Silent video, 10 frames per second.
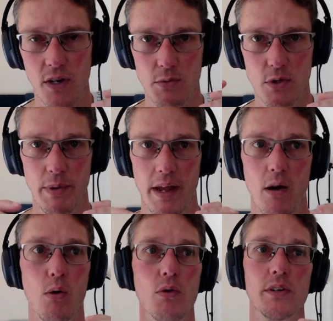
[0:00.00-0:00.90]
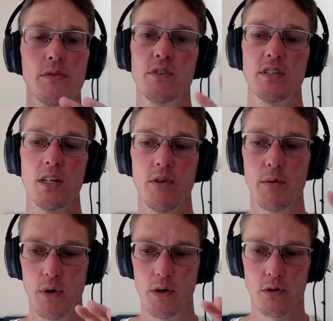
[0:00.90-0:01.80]
We talk about how all the different DeFi
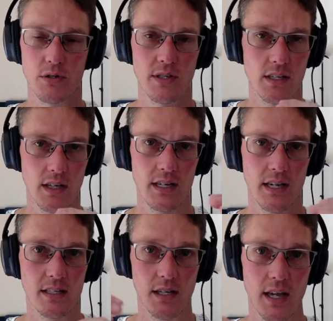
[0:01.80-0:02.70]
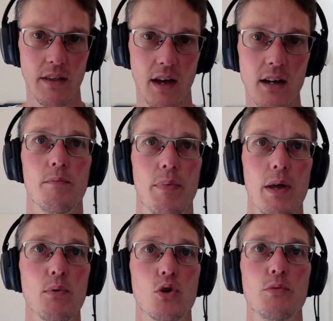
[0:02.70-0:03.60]
protocols tend to connect together.
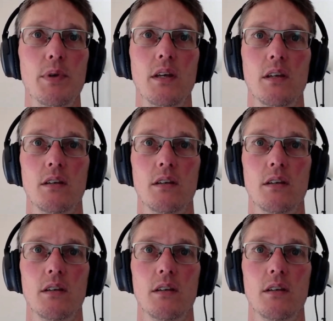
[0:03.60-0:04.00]
People could be